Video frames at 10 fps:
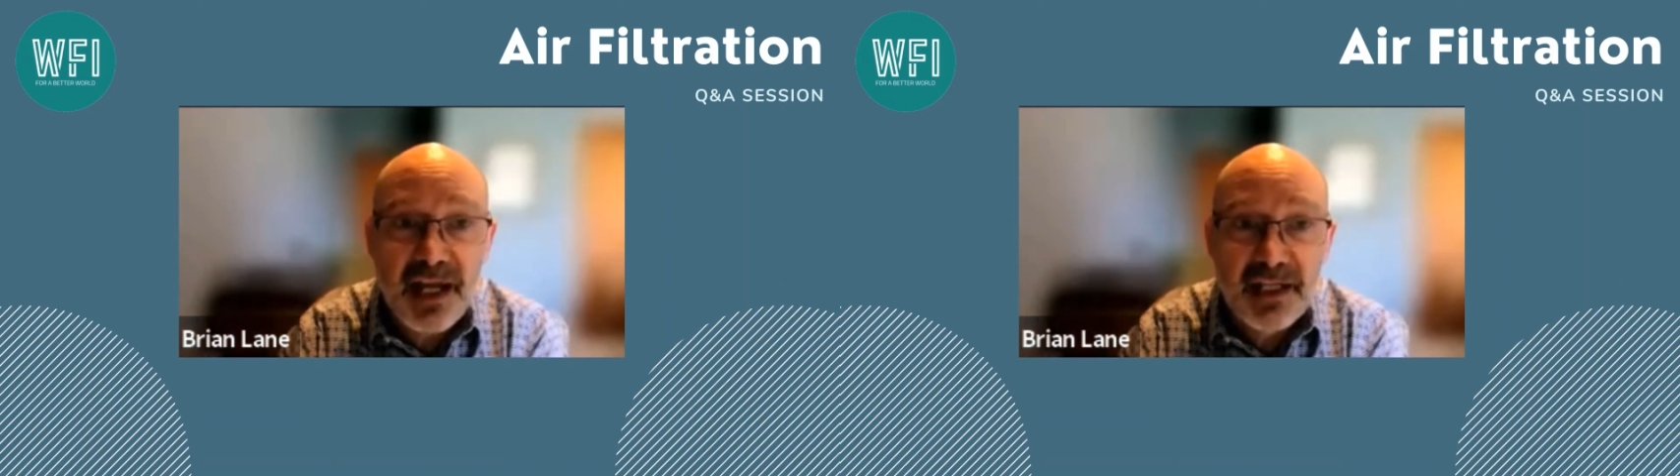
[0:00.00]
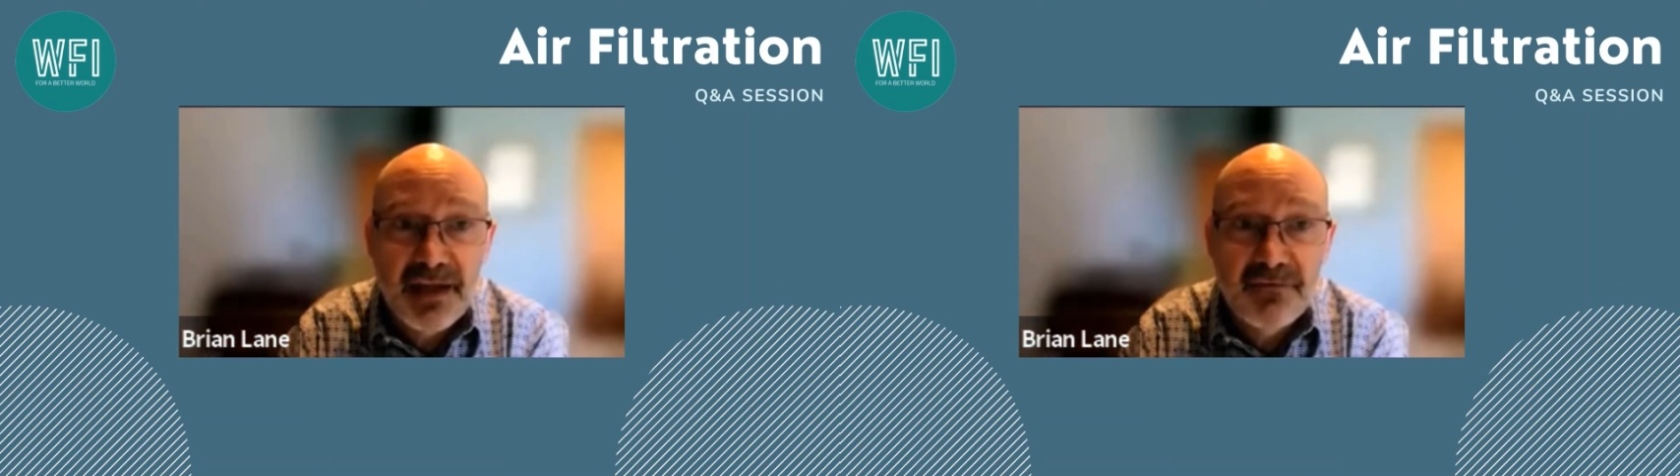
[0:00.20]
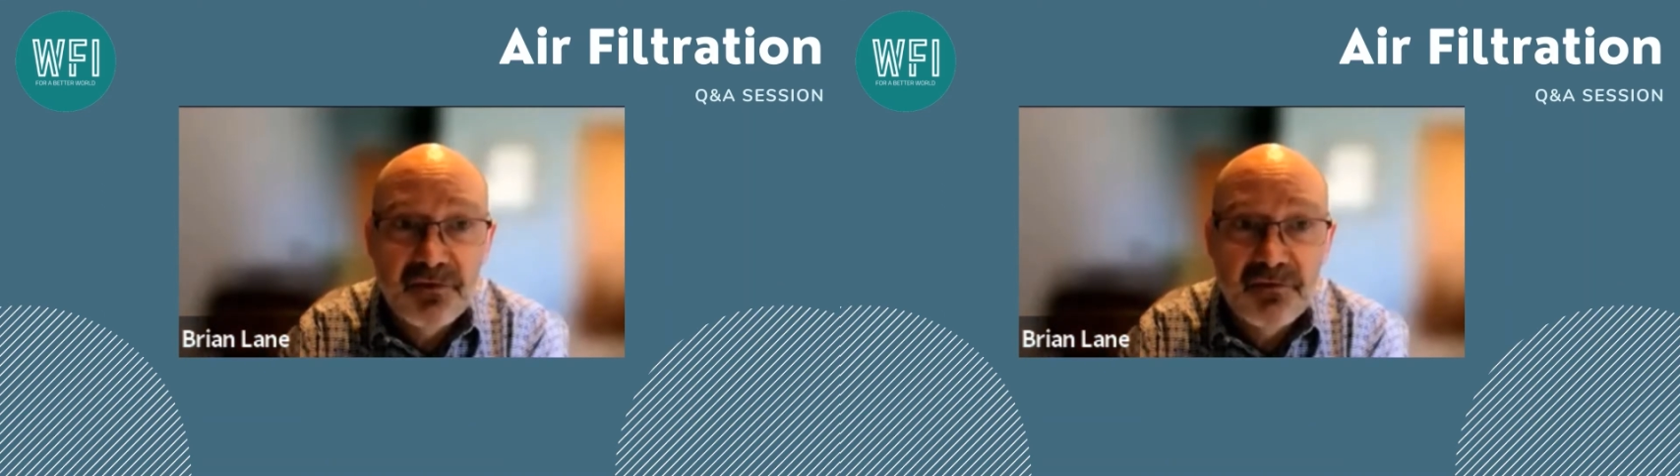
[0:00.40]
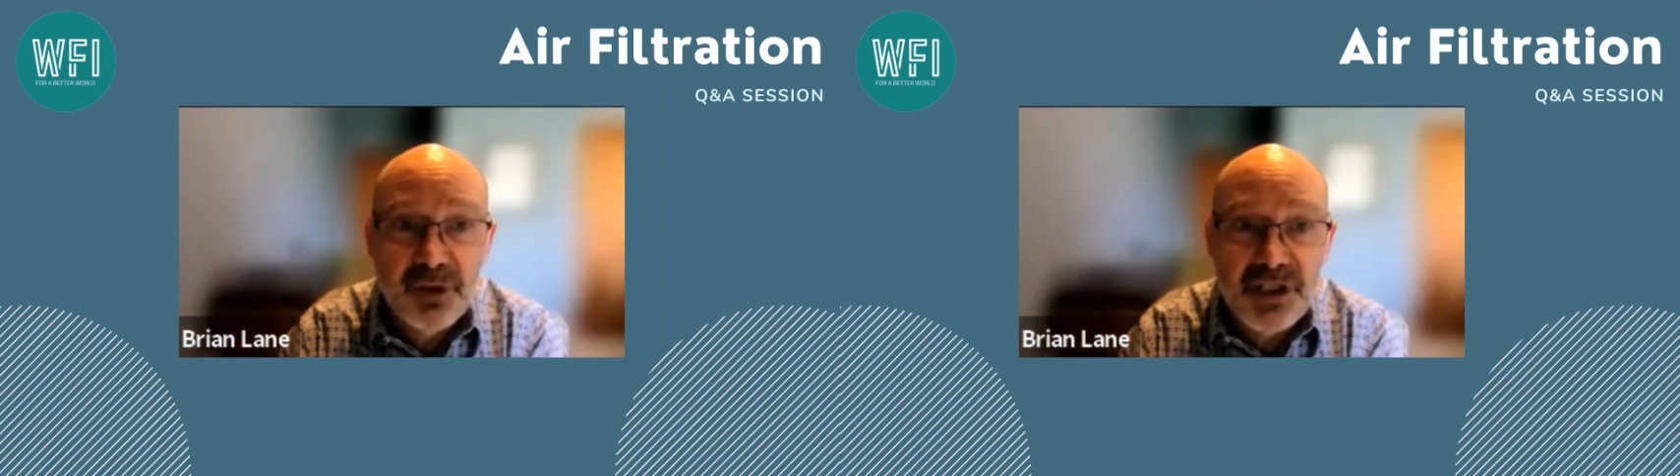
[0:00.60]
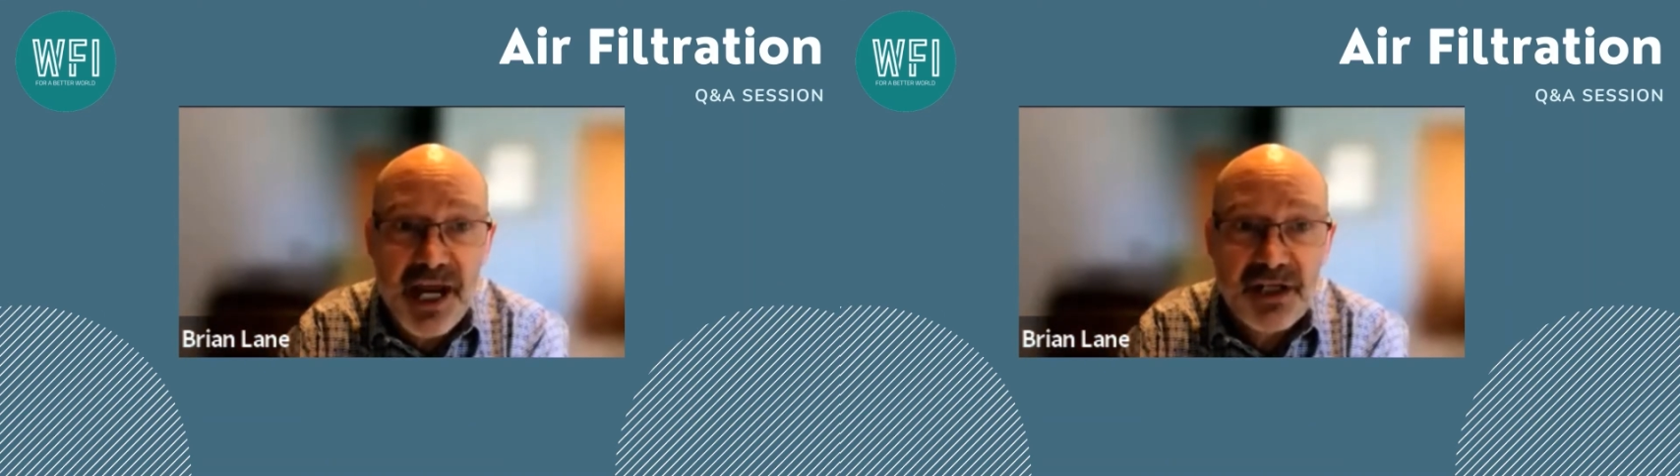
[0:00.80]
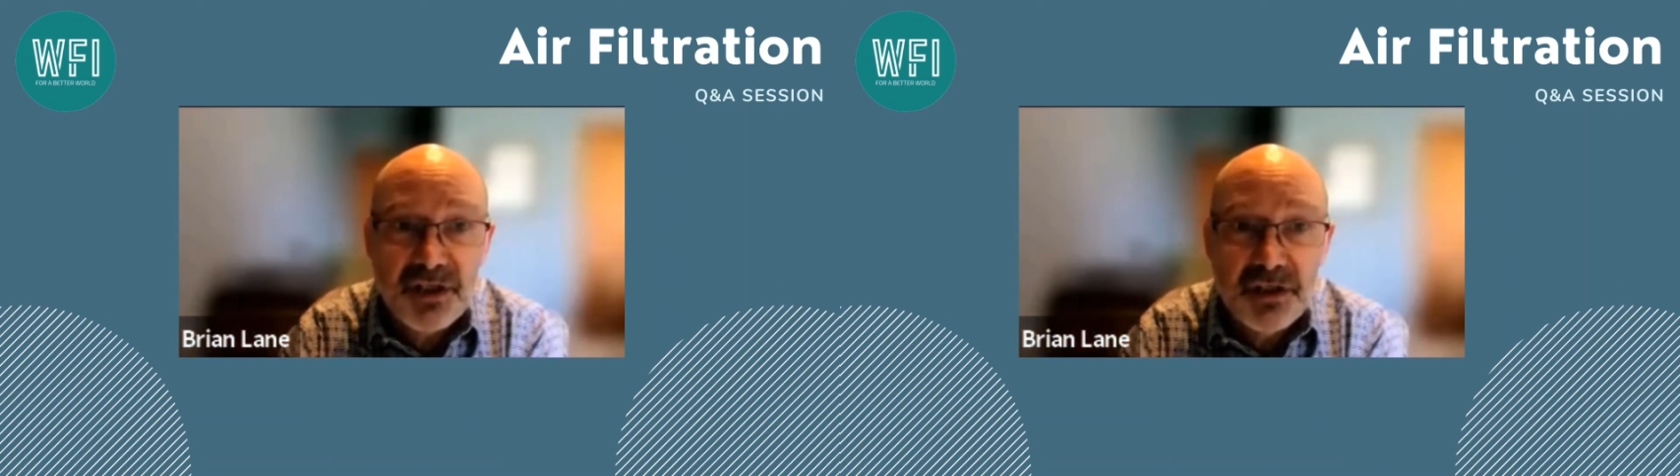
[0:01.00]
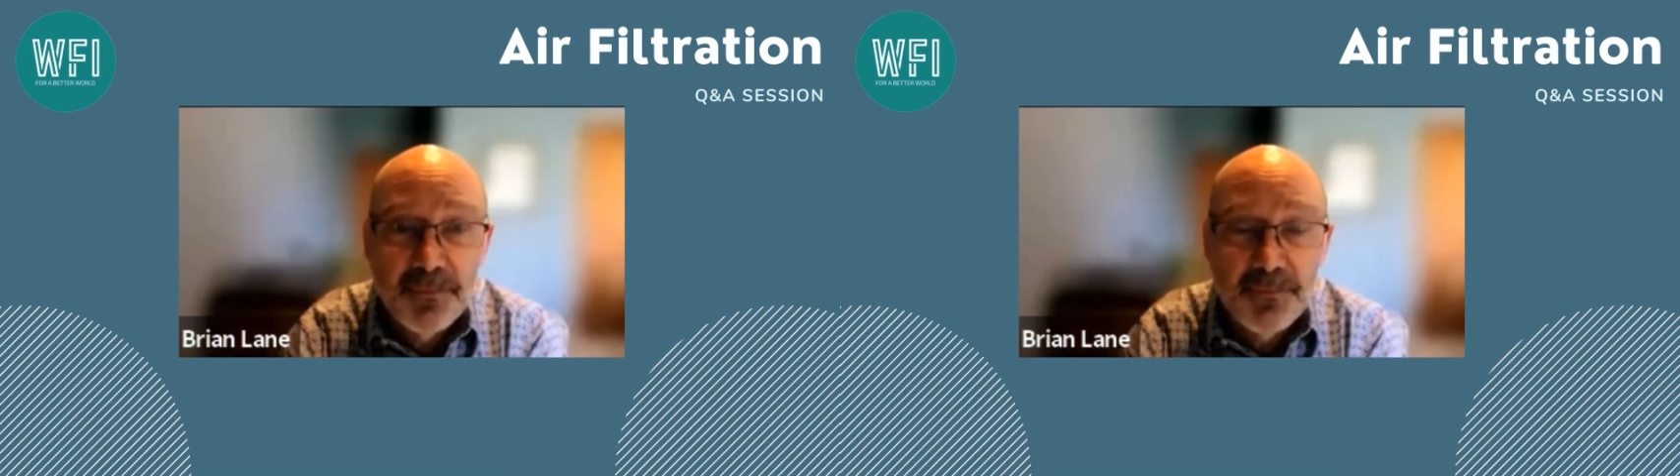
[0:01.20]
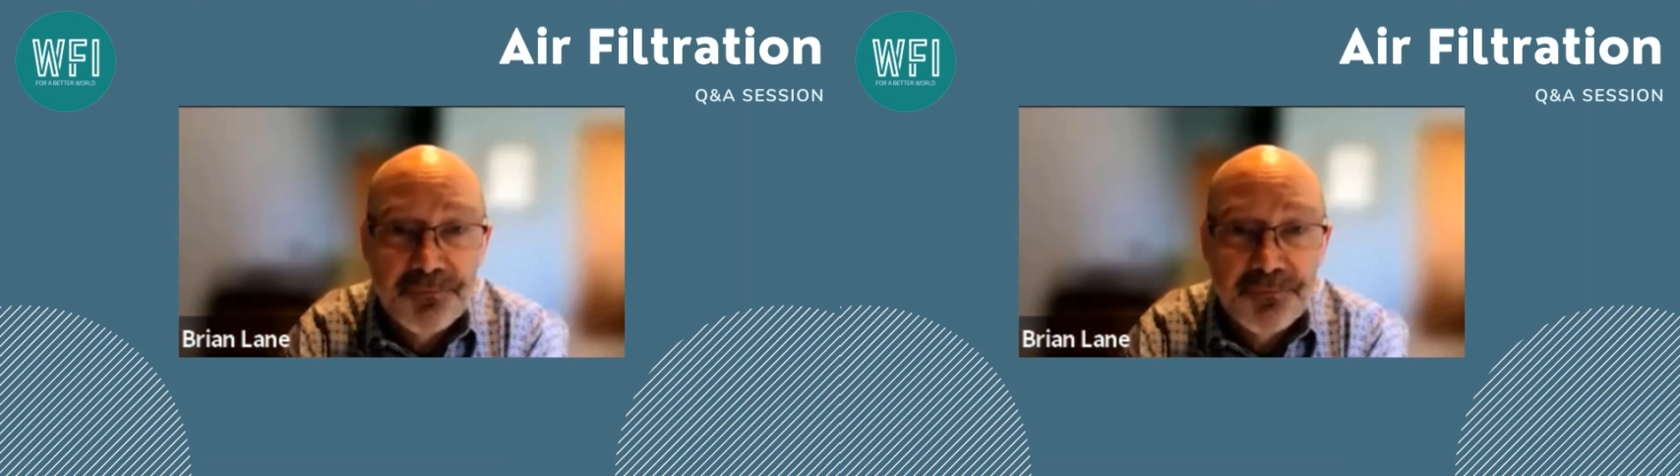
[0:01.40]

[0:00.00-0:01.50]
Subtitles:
that a level of protection.